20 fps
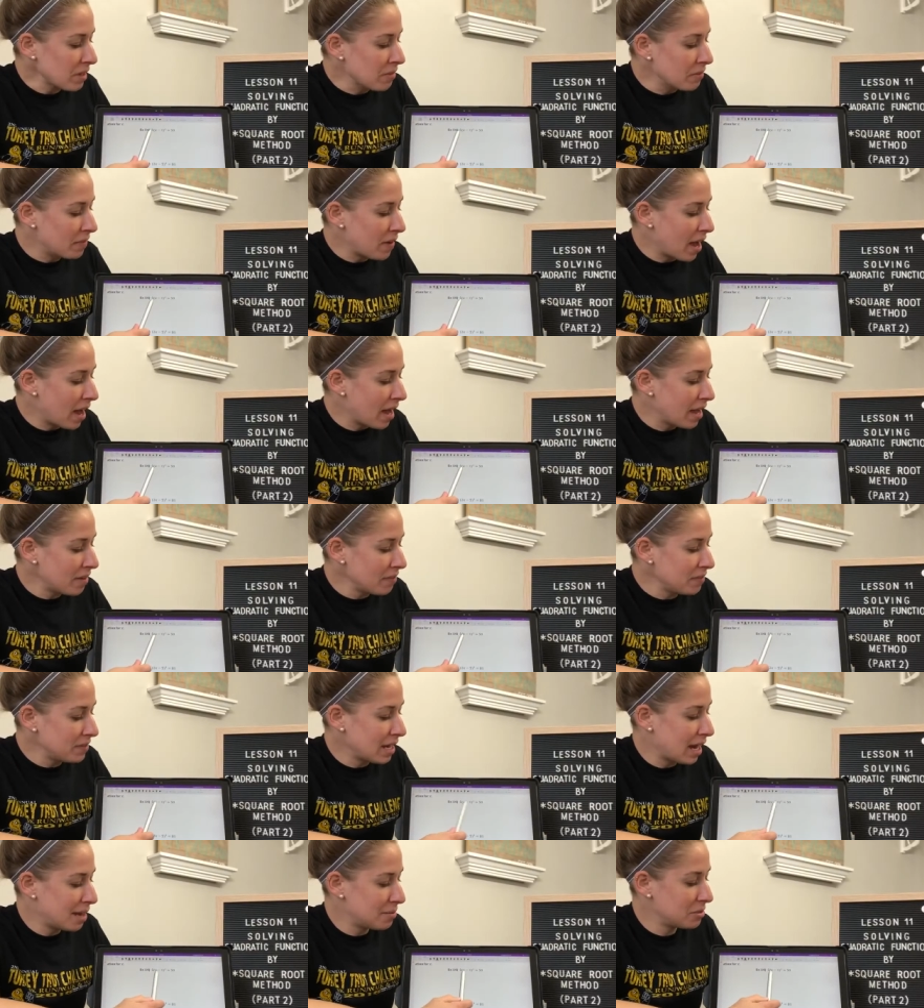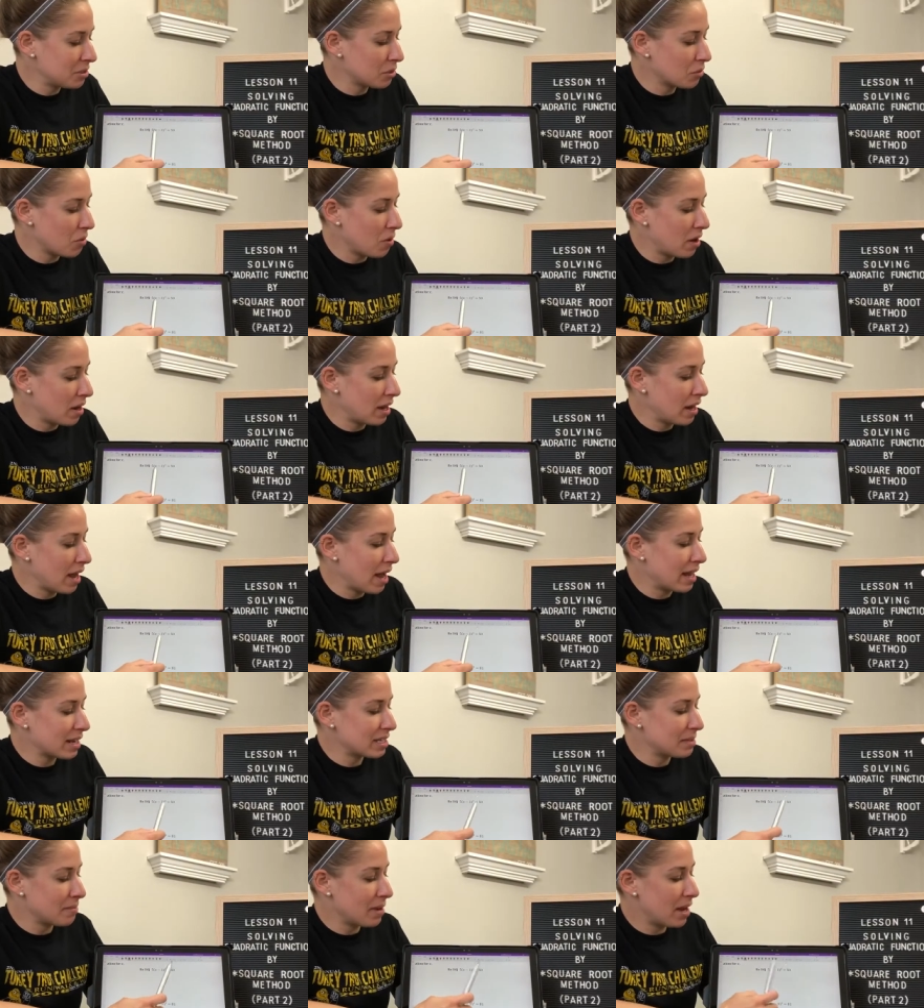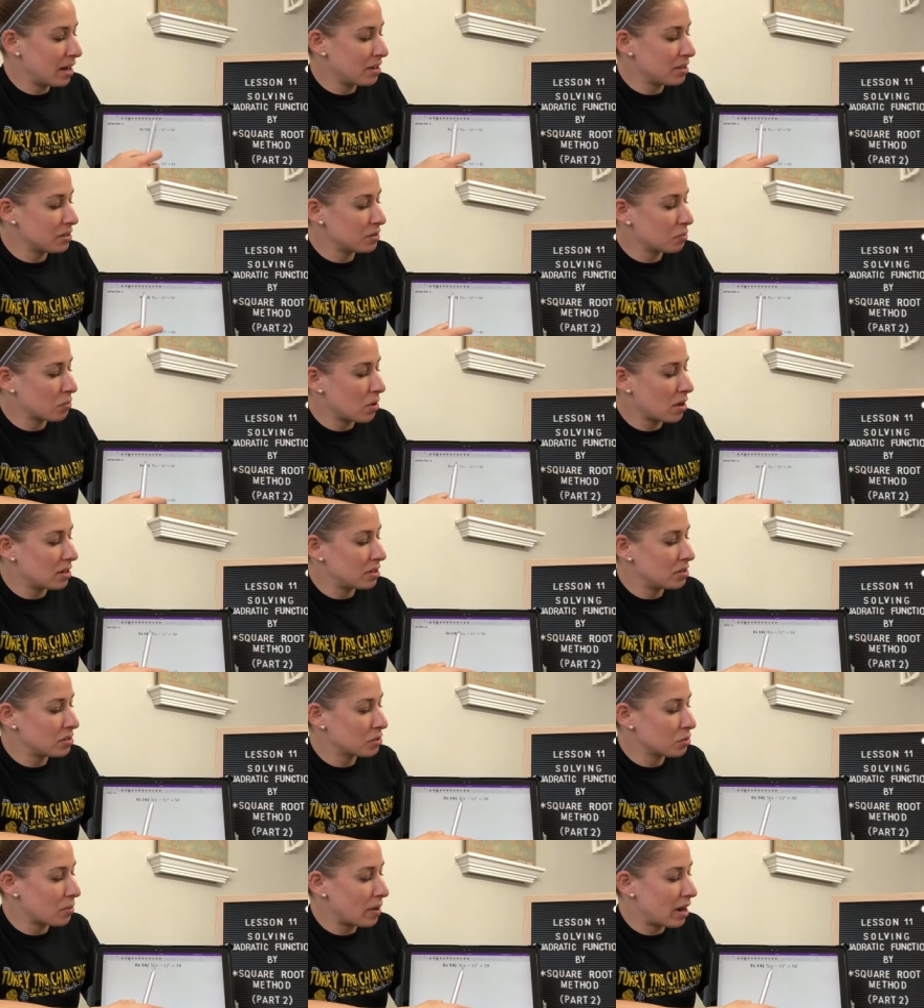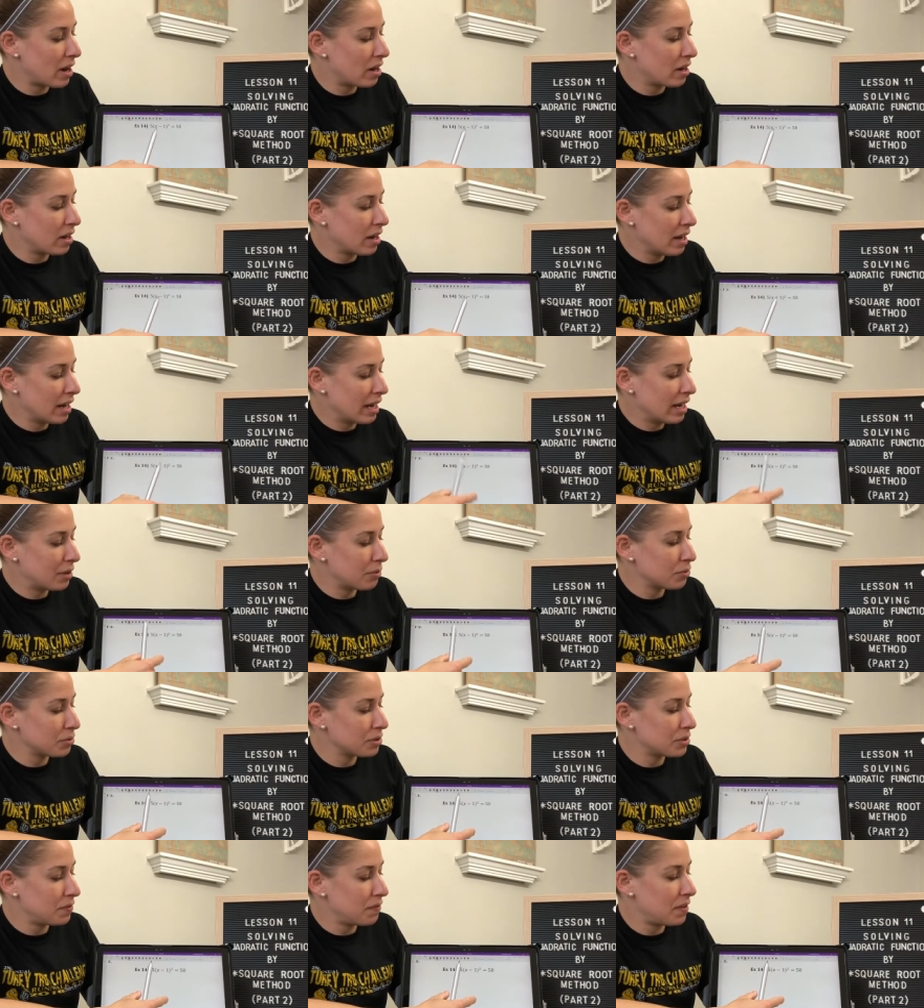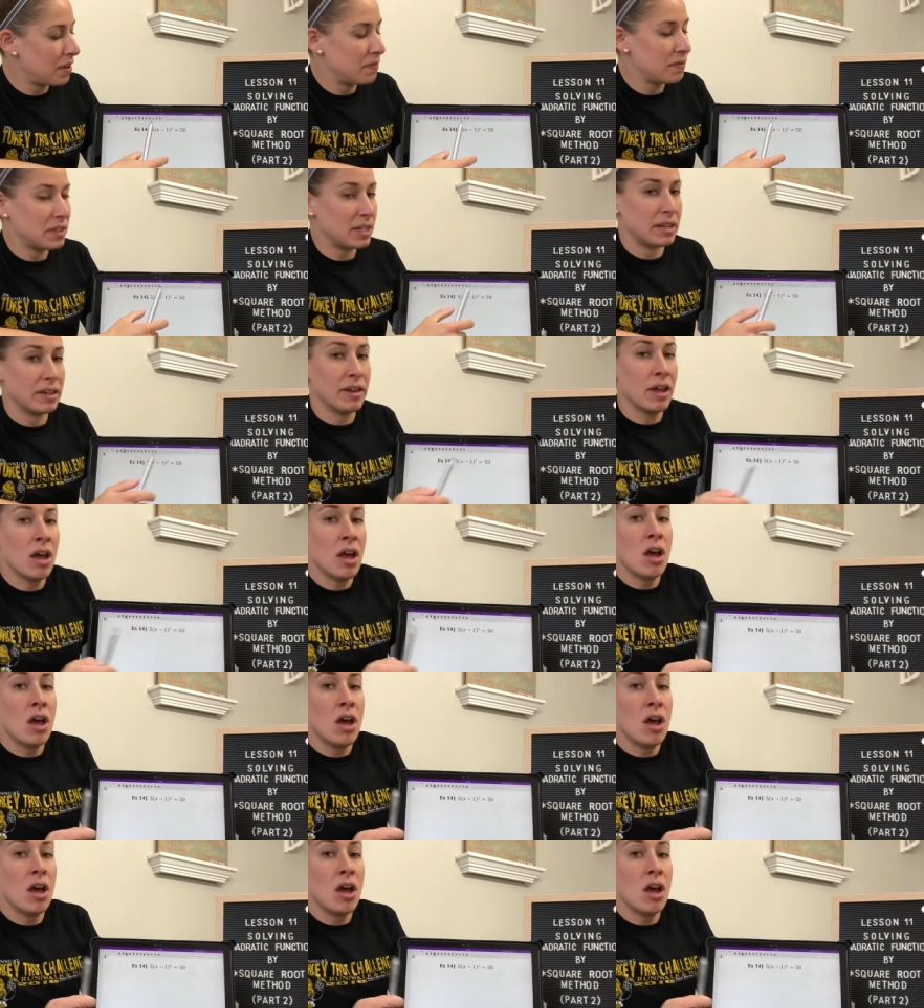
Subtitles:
5 times the quantity x minus 1 squared equals 50.